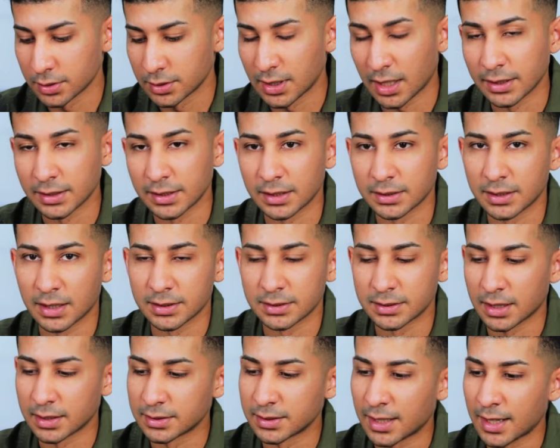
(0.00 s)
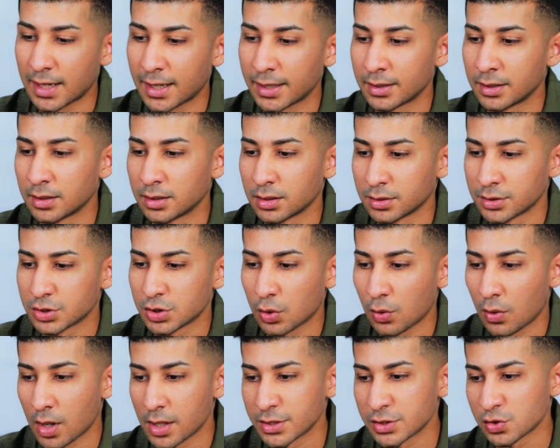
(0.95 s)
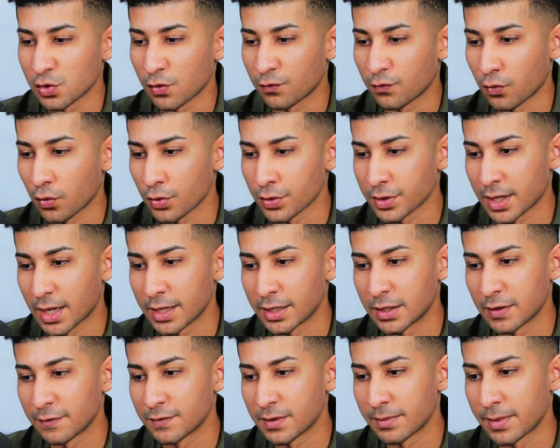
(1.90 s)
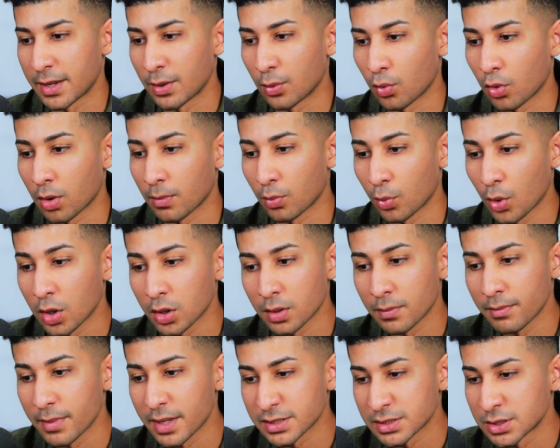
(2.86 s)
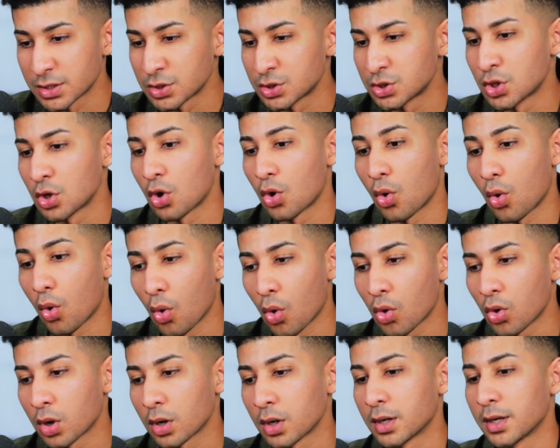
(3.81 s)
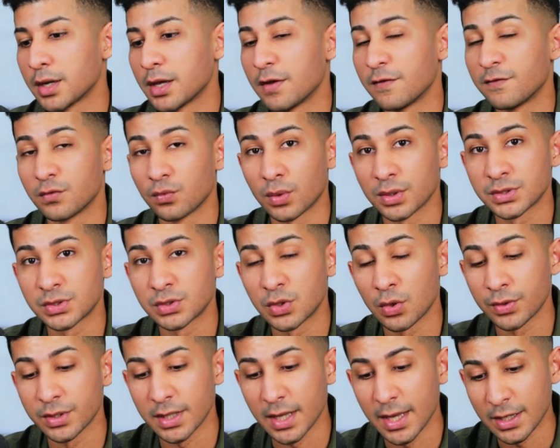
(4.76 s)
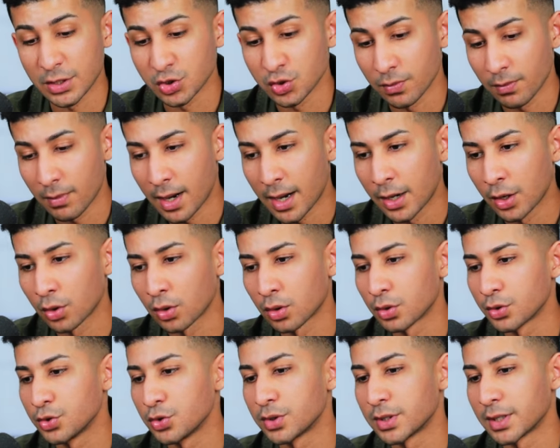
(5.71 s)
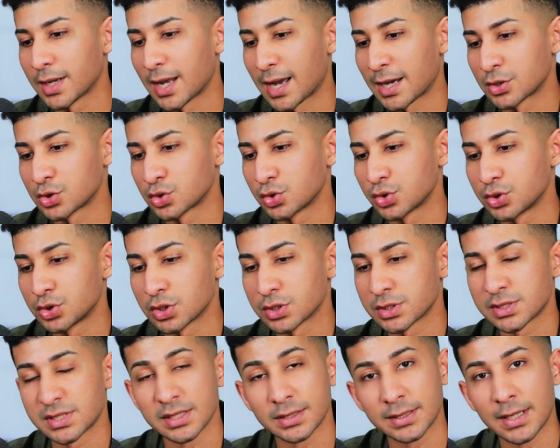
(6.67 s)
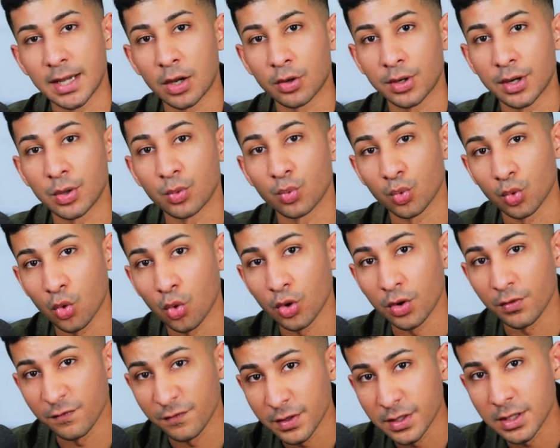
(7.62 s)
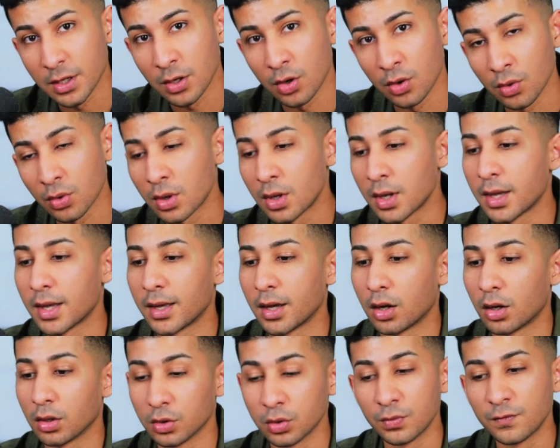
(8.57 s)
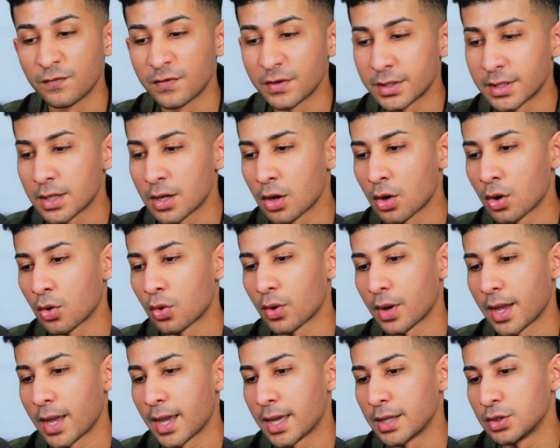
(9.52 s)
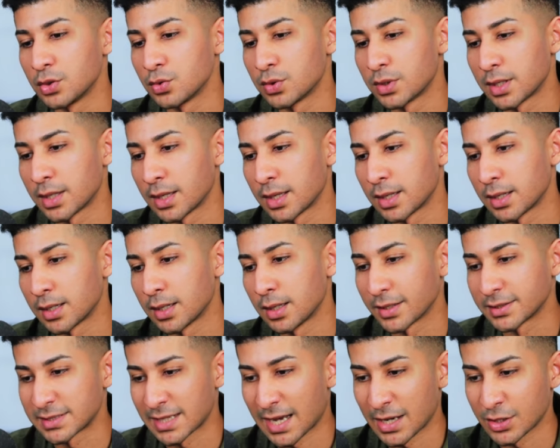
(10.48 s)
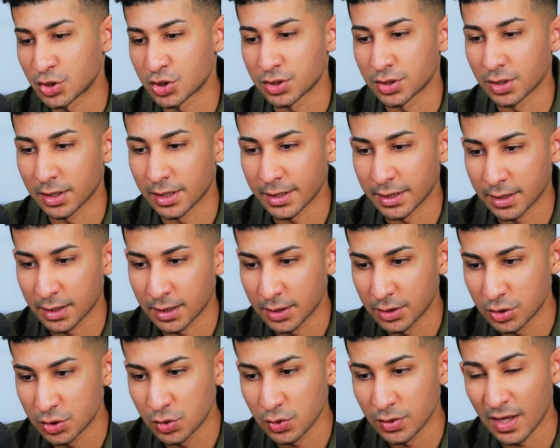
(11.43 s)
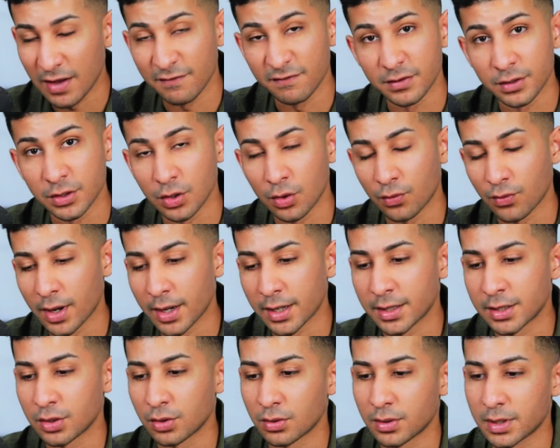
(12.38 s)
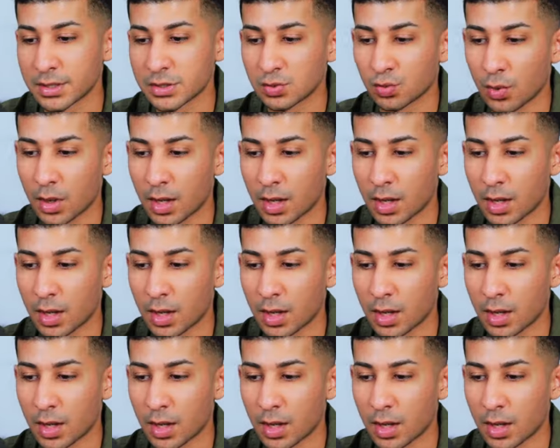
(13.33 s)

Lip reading: dot, dot, dot, dot, dot, so on and so forth. I give them a warm welcome message. Or if you want to go the extra mile, you can actually just sit down and record a video, a Loom video, and you can attach the link to that video right here as